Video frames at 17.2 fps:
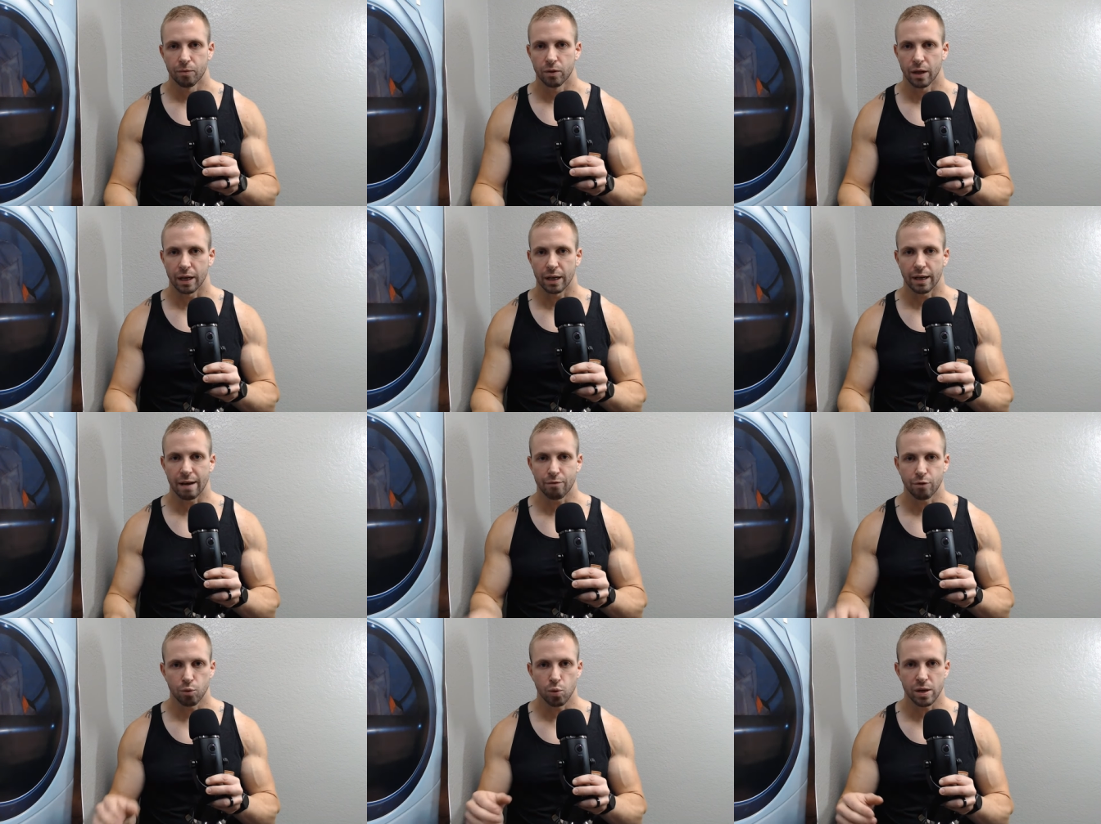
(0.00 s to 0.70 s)
Like
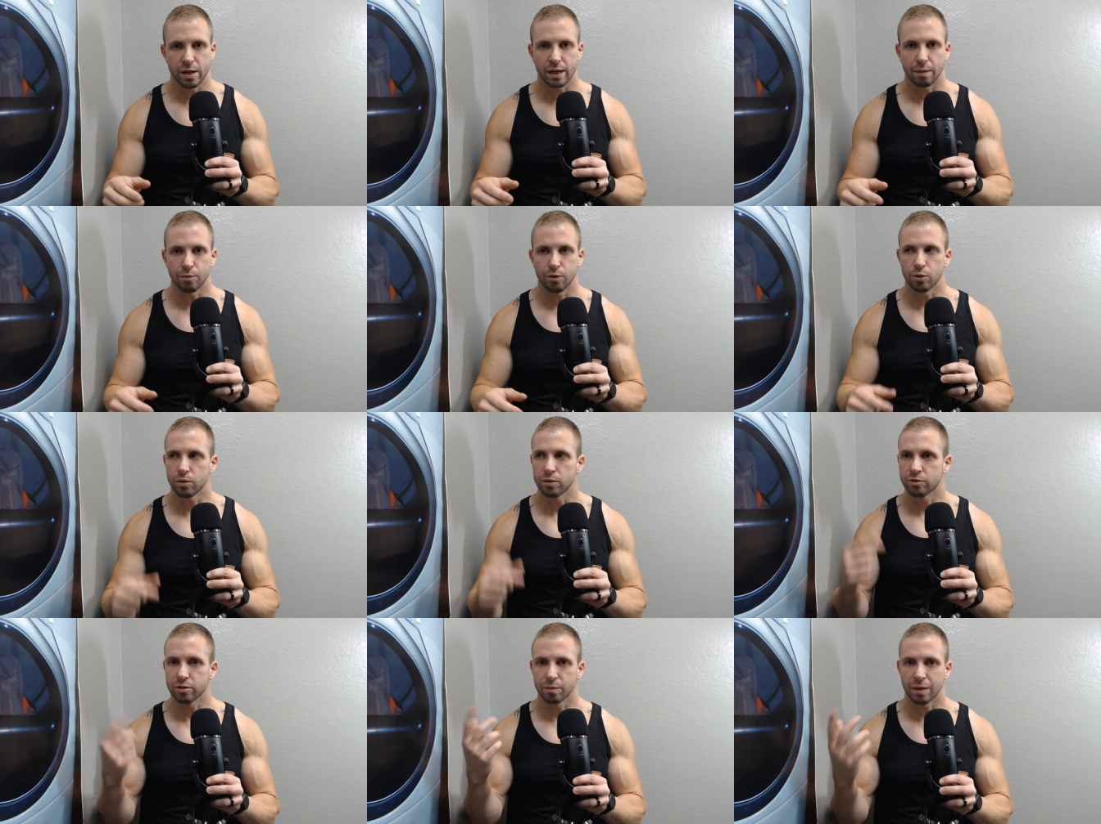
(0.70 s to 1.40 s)
every week I'm
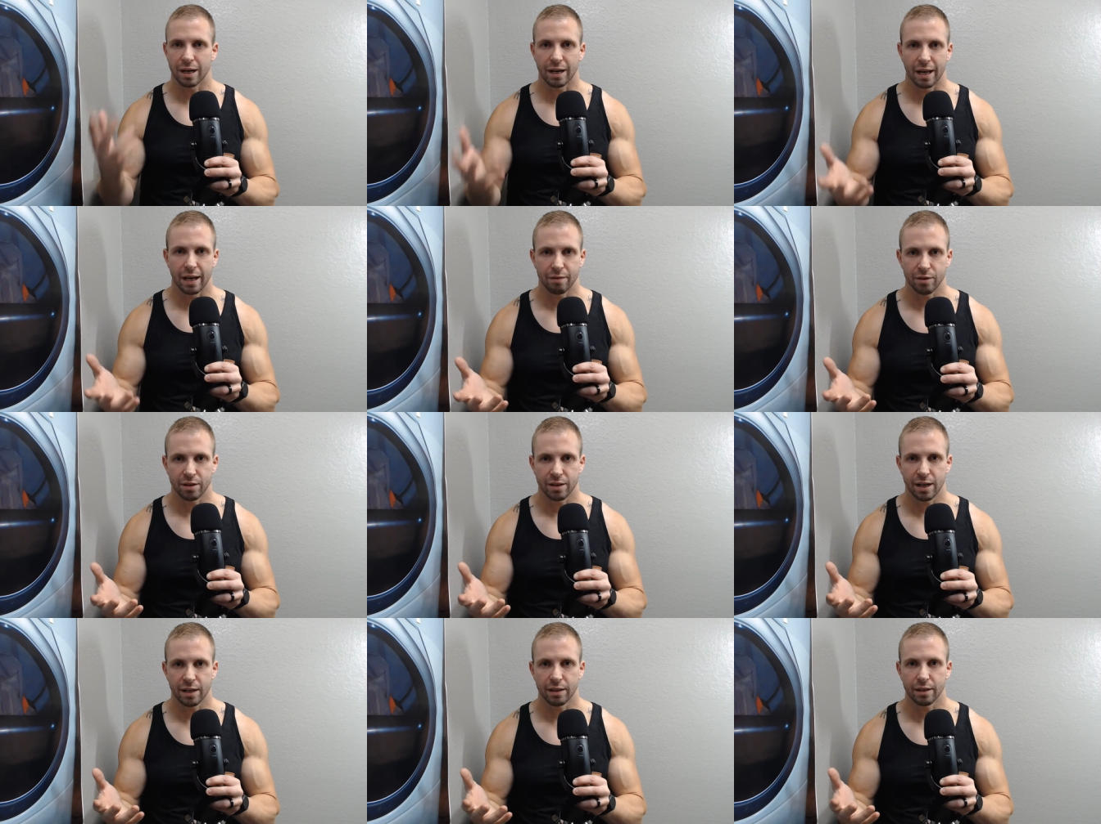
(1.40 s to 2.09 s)
doing some kind of heavy
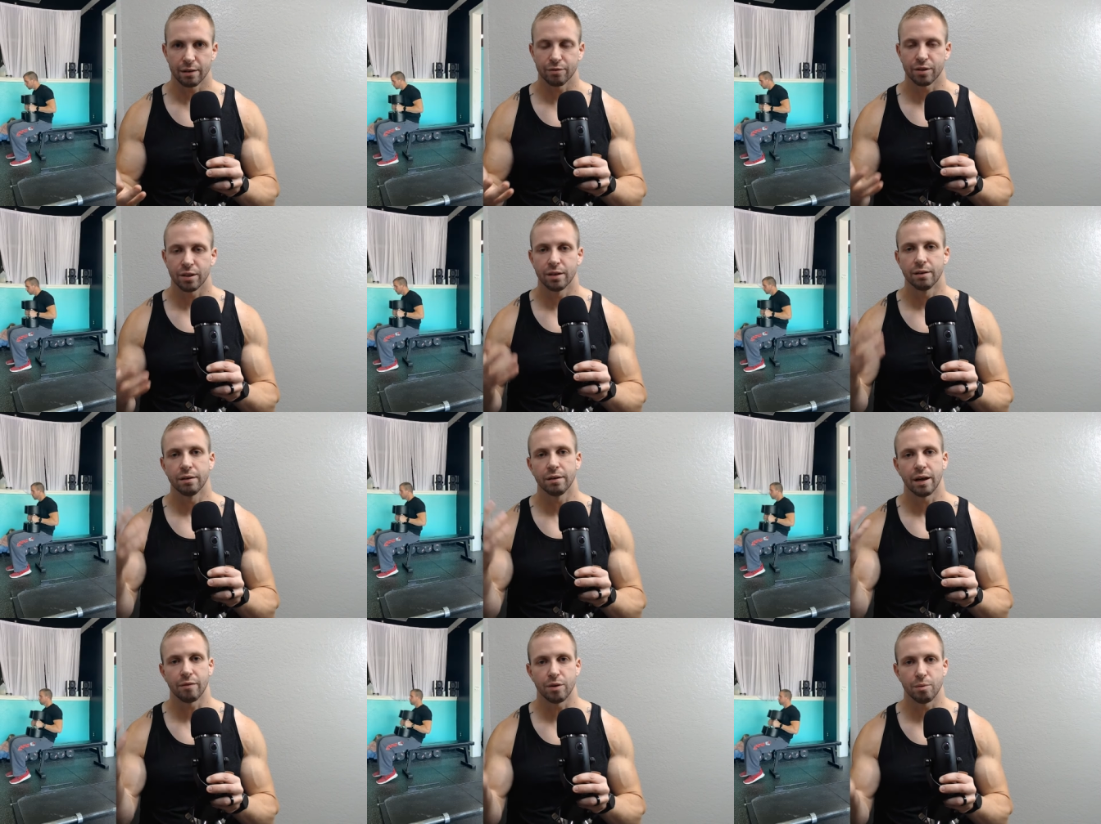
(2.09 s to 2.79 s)
deadlift,
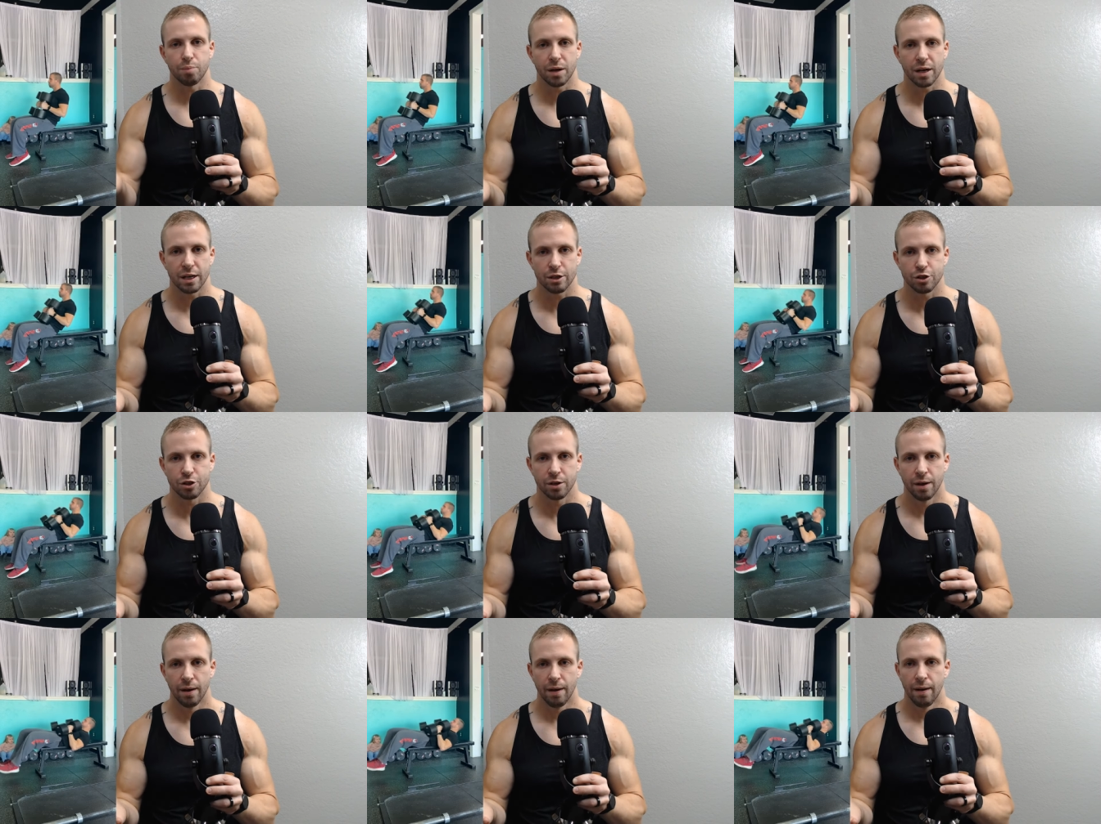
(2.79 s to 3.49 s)
heavy
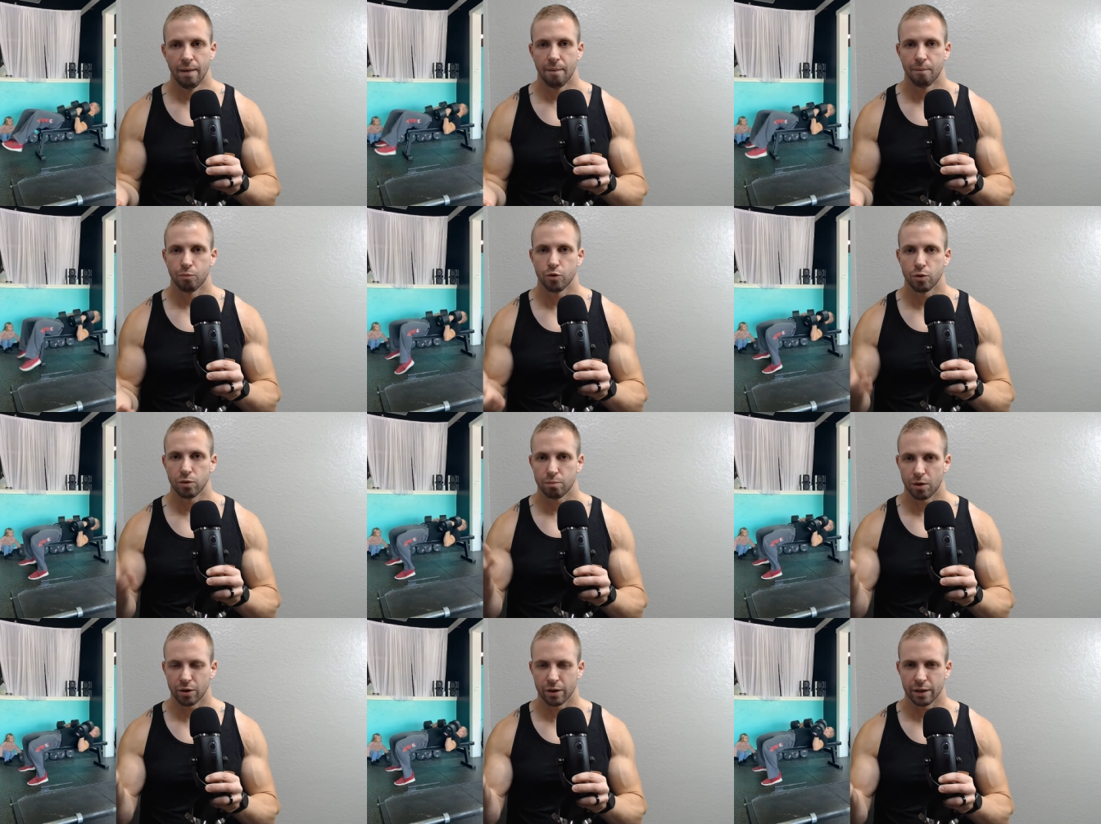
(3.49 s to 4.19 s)
bench,
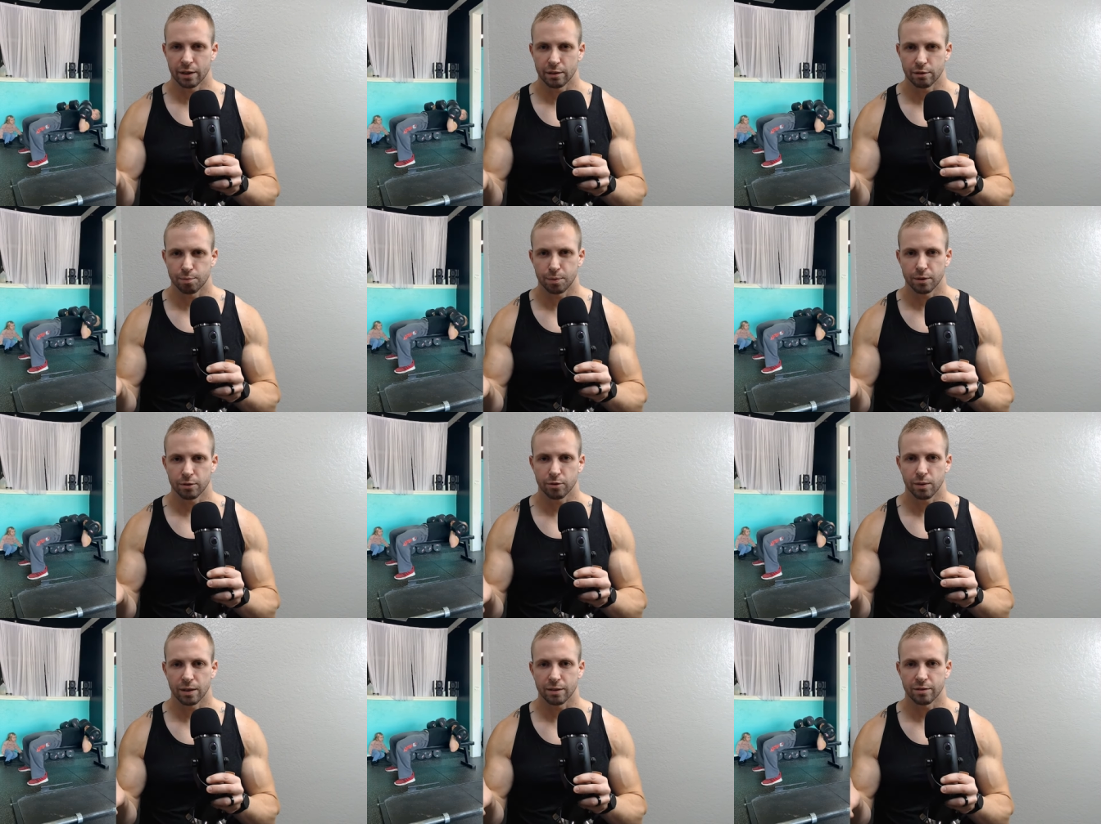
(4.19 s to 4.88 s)
doing Bulgarian
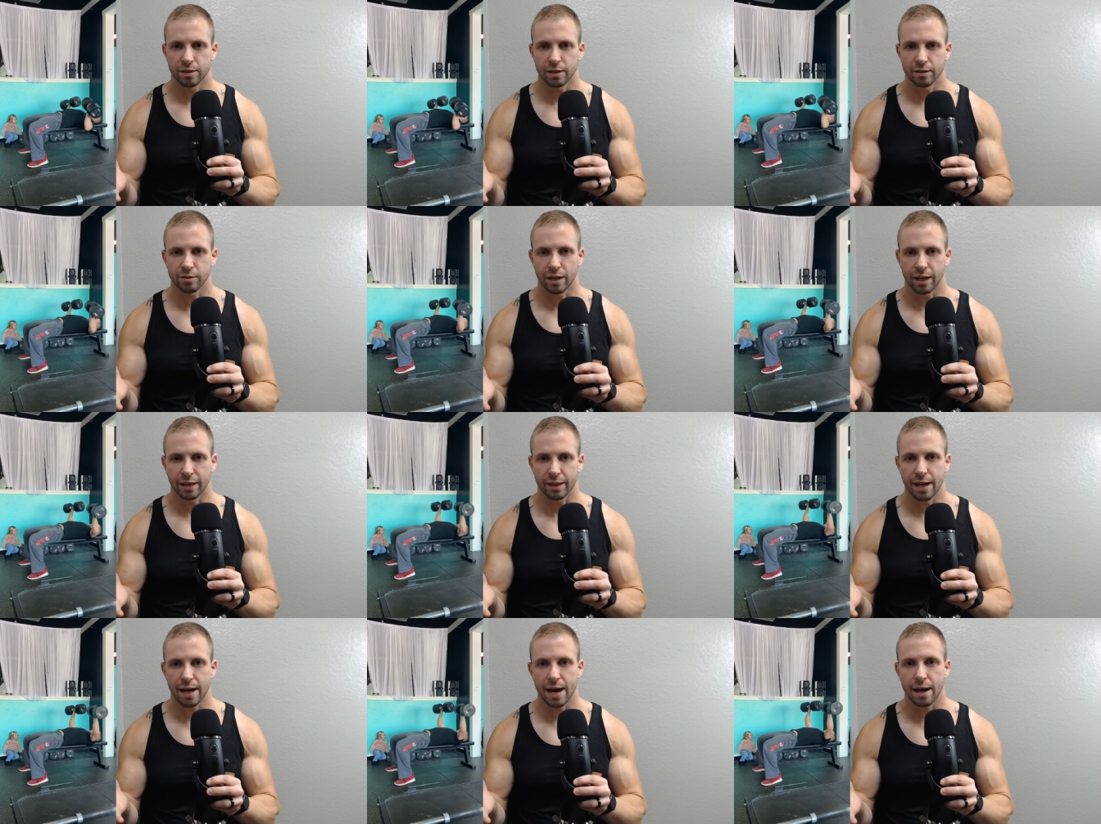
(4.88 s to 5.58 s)
split squats, things
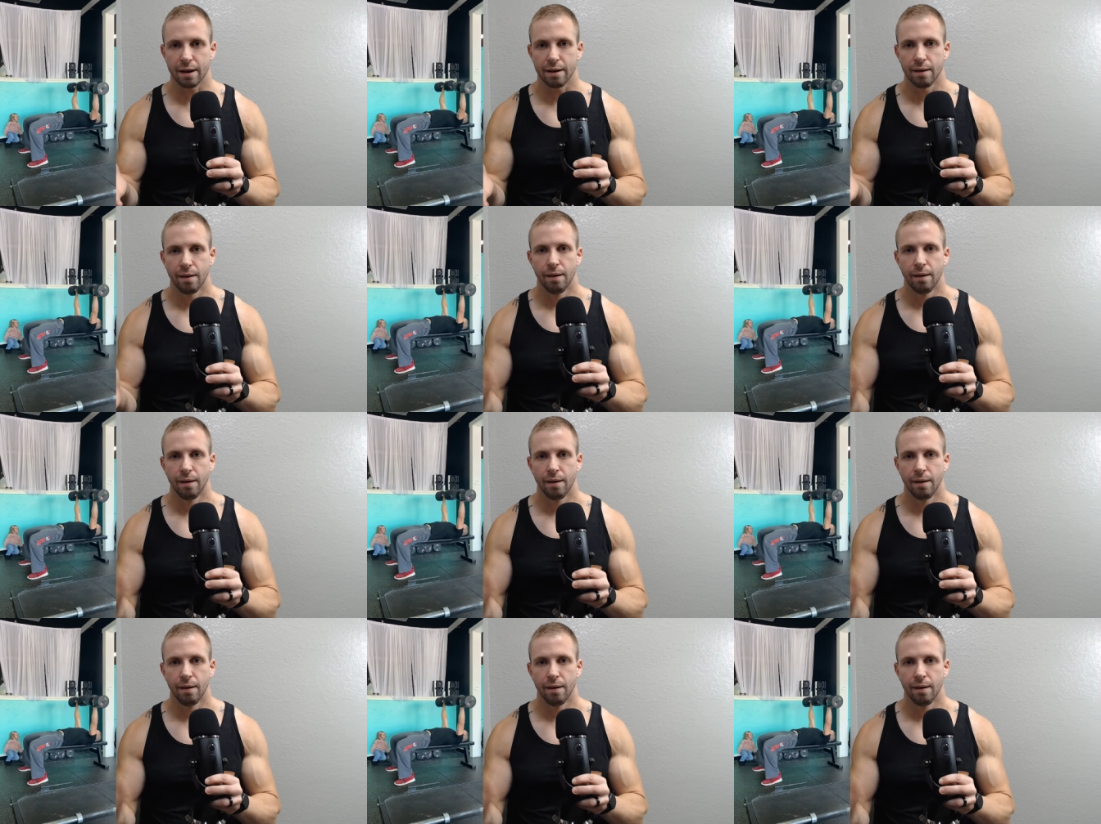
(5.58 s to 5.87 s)
like that.